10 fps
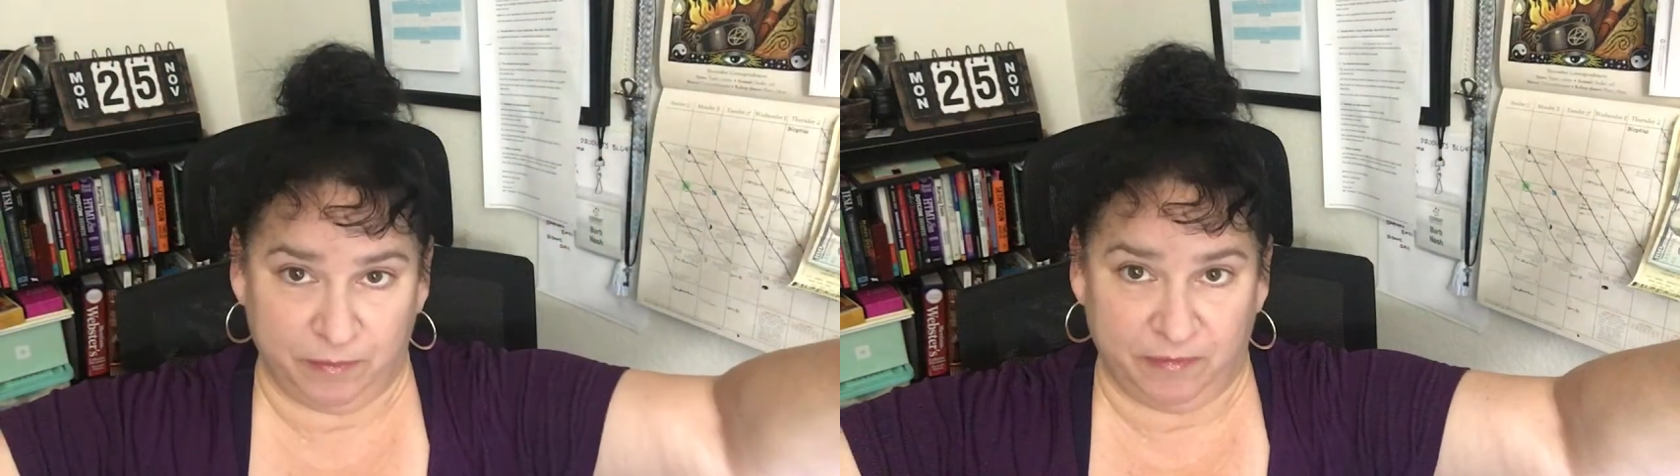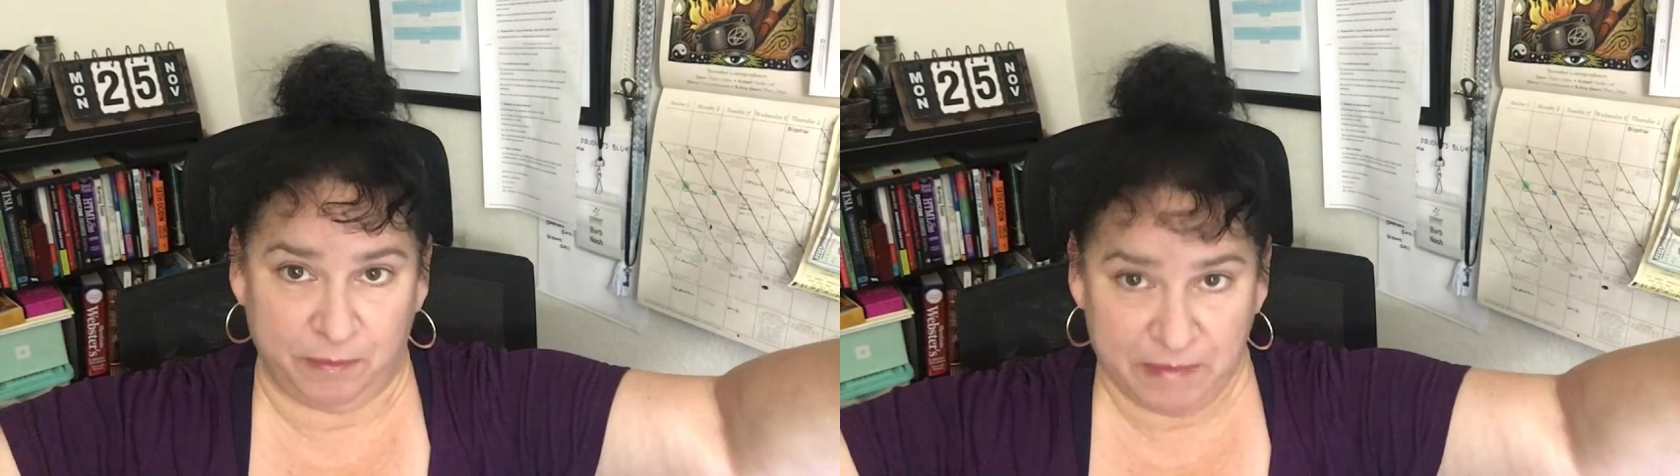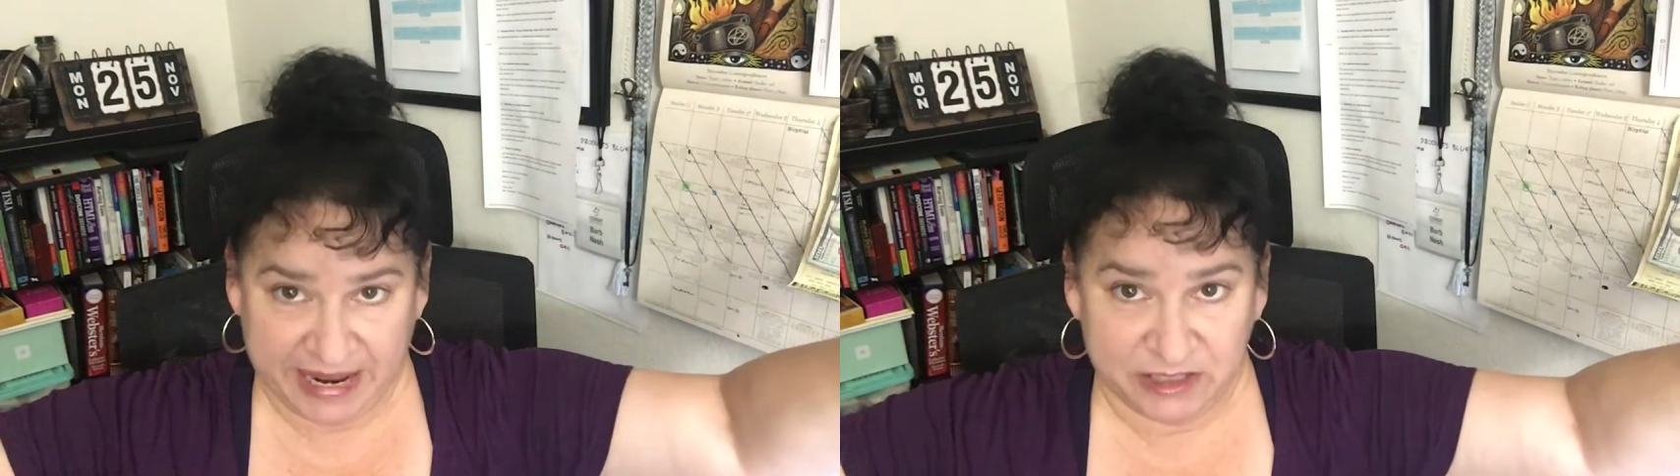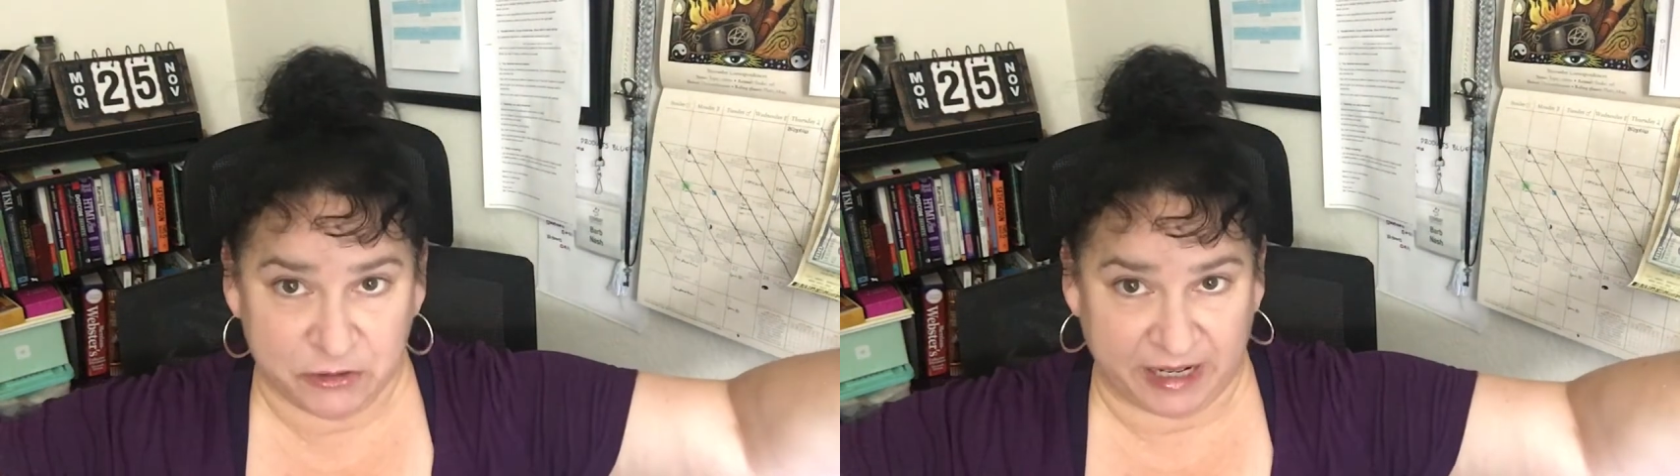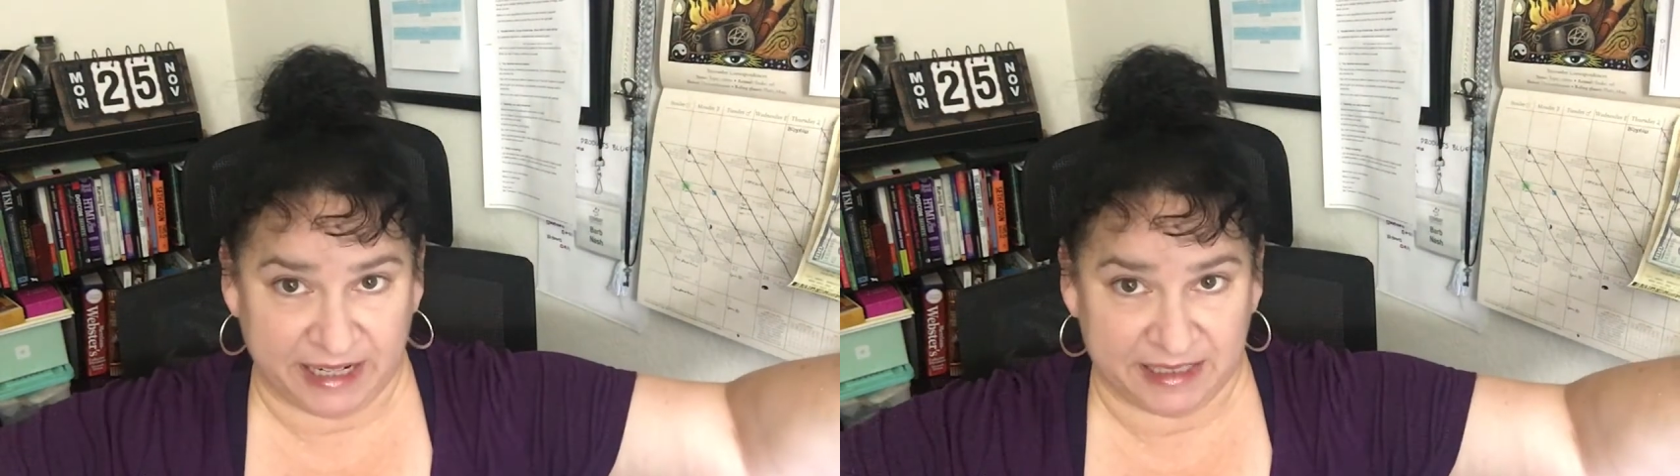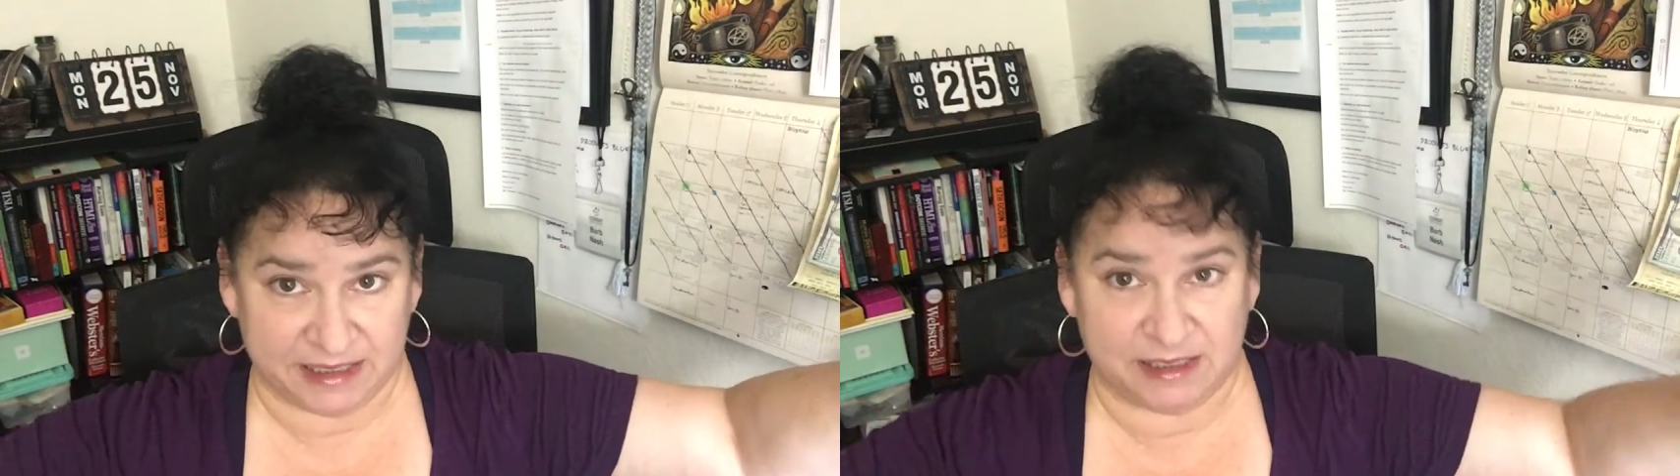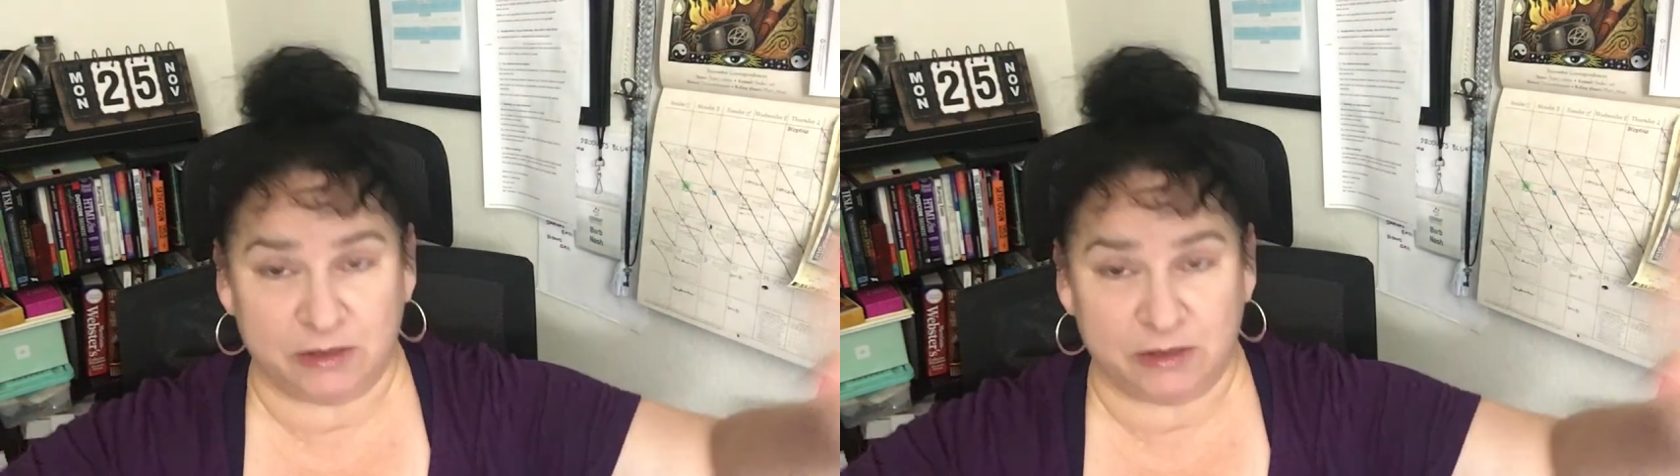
matrix,